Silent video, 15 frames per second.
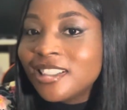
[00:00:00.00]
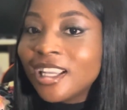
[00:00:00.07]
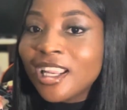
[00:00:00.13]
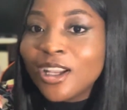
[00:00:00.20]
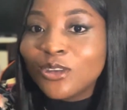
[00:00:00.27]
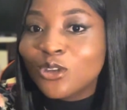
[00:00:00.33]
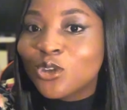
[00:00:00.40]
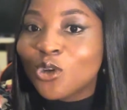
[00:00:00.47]
shout
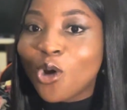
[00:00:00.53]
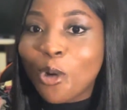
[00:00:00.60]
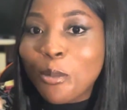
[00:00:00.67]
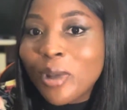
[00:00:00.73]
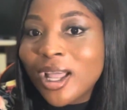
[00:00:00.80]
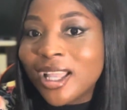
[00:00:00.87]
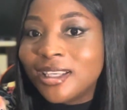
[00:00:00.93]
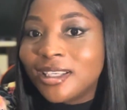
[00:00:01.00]
out to
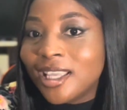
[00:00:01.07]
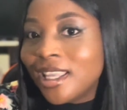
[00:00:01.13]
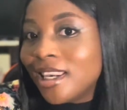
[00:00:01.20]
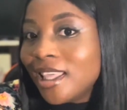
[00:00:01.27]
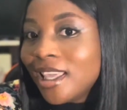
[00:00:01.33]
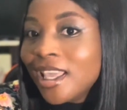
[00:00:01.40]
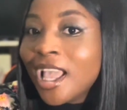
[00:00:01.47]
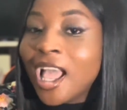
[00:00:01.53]
Oma and
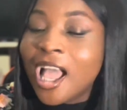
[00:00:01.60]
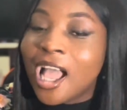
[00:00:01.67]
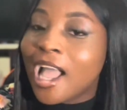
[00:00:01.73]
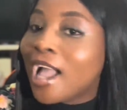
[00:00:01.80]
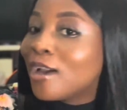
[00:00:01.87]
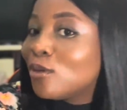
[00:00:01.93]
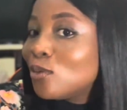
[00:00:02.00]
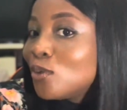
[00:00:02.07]
Annie
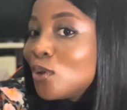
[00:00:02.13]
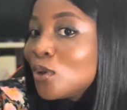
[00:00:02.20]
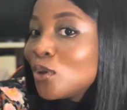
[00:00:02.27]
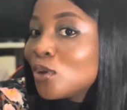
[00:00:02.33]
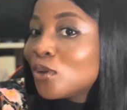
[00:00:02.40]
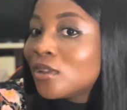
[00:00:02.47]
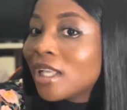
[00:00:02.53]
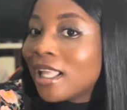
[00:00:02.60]
and
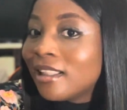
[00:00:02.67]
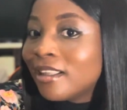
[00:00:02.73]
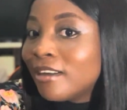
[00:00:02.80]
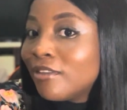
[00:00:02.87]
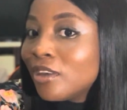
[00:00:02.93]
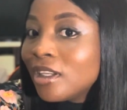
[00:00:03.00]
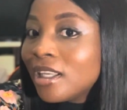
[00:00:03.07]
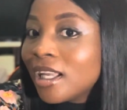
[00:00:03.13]
Ruth, I love
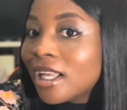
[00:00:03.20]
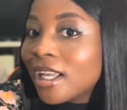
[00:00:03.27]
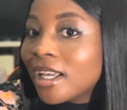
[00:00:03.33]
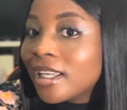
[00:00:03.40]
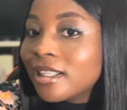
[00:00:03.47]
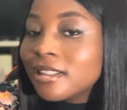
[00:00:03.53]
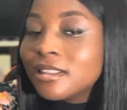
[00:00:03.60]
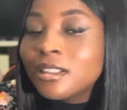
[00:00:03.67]
you
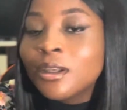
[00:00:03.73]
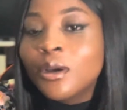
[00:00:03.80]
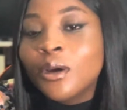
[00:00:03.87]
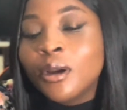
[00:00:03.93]
guys.